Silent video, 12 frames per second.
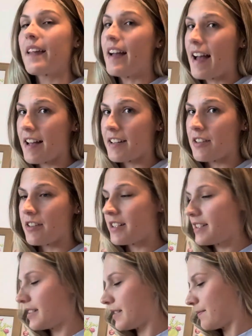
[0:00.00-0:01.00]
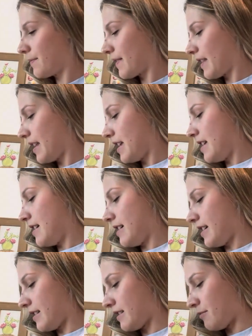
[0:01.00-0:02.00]
accurate,
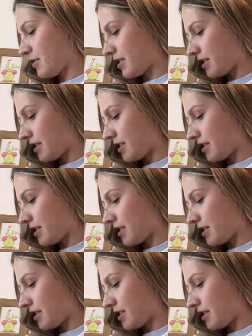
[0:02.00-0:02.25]
and I'm just